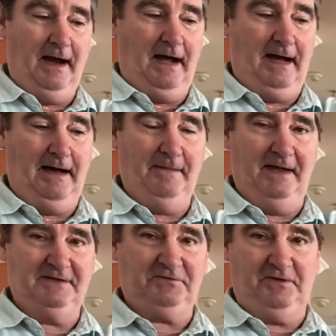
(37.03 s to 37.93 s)

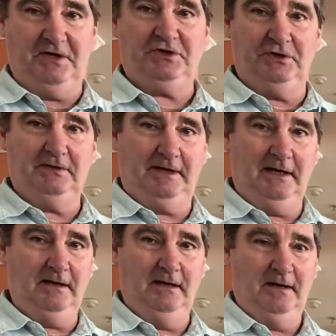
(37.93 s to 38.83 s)
It's
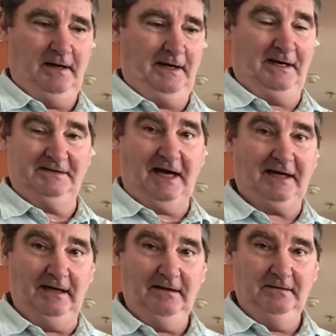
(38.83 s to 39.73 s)
traditionally a
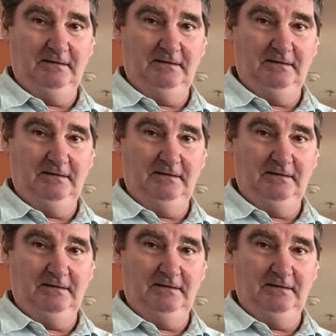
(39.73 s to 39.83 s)
Kentucky